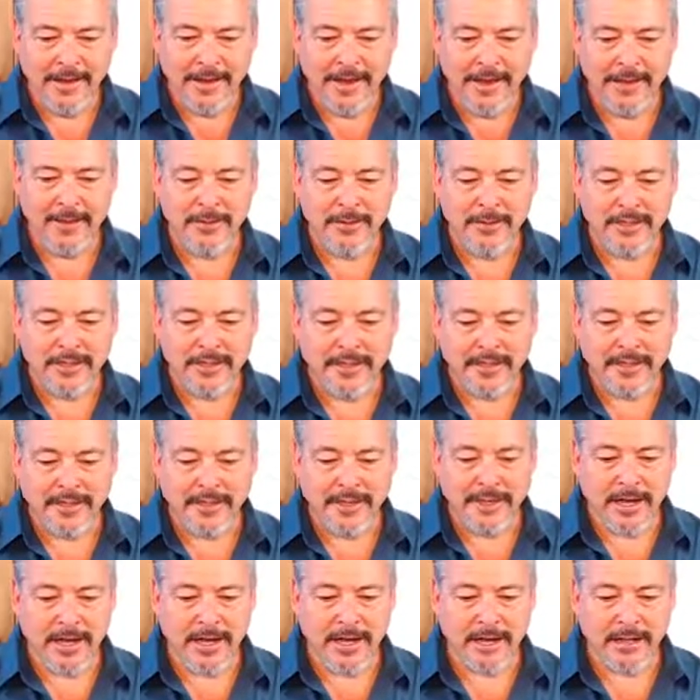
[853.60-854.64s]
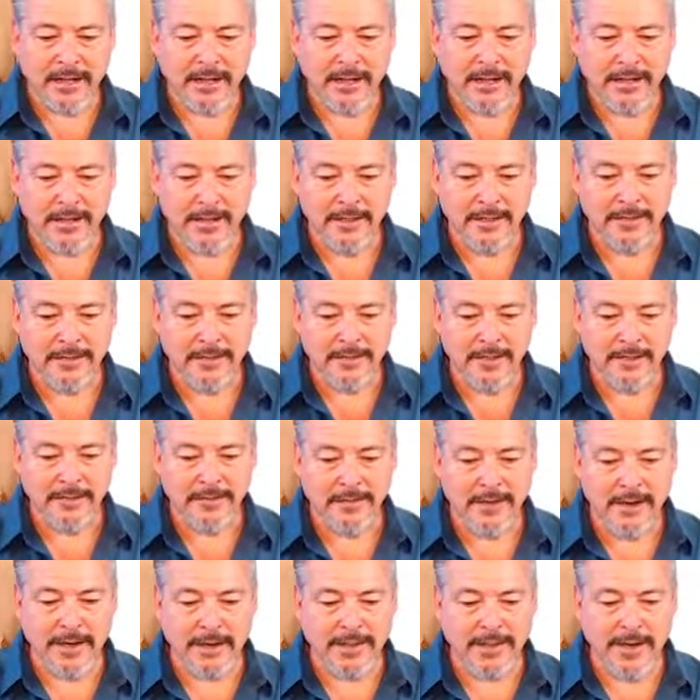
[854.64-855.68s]
we need to talk, my
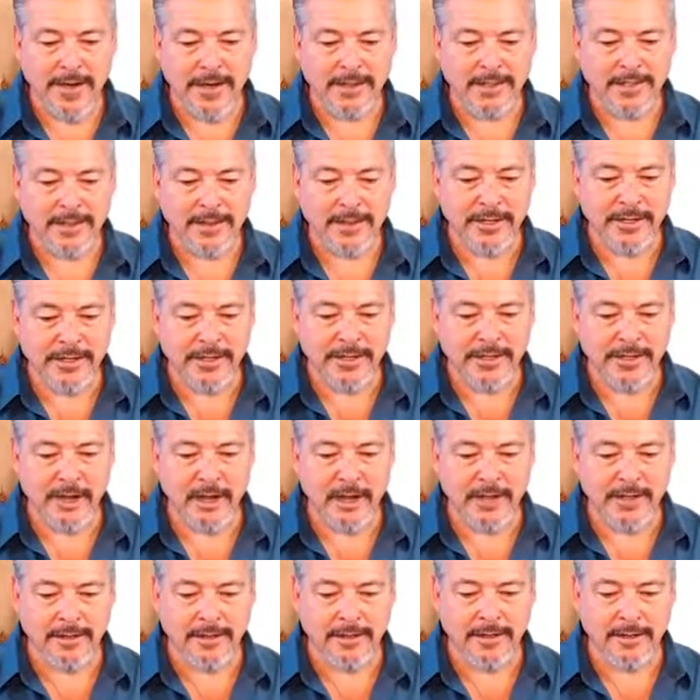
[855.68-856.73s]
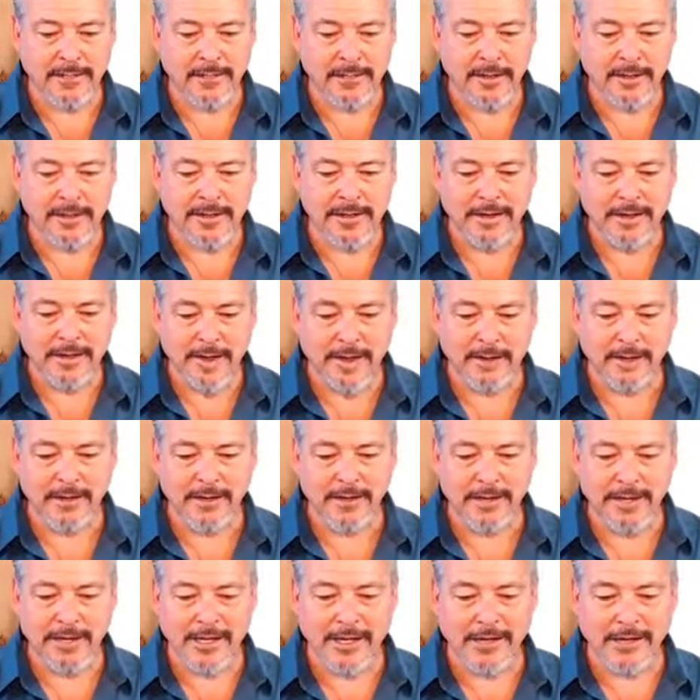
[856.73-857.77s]
friend. Yes, we need to talk. Buffy,
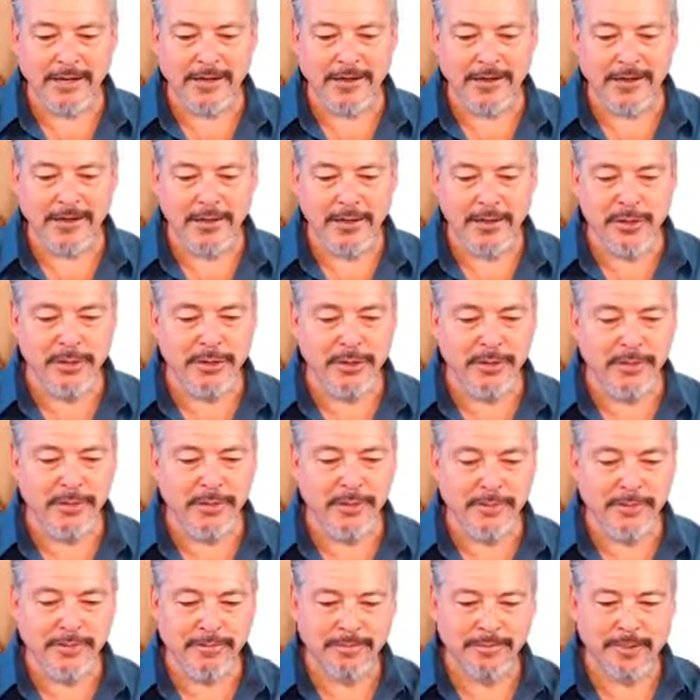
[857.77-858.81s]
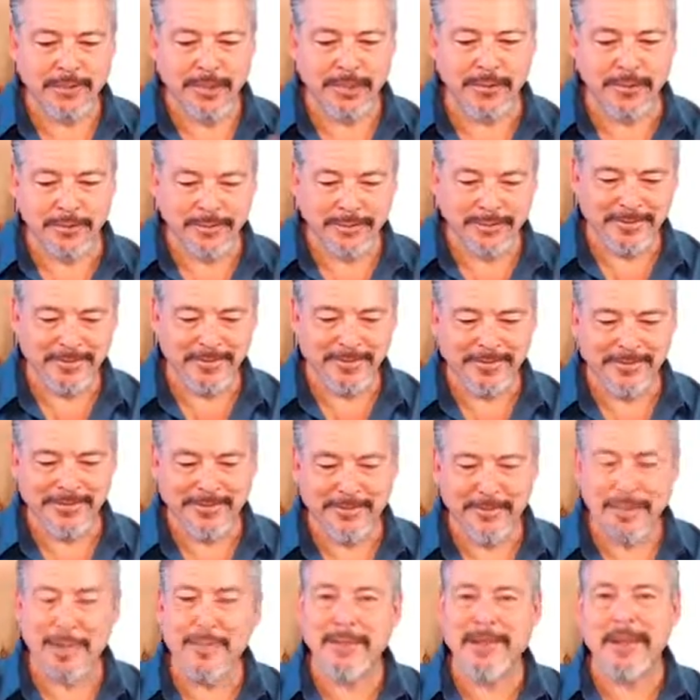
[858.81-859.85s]
I'll call you soon,
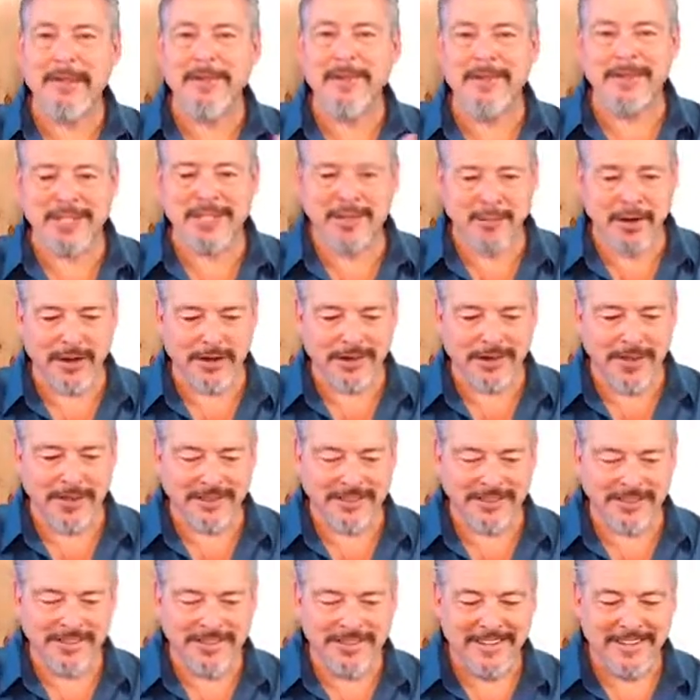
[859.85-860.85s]
maybe after this broadcast.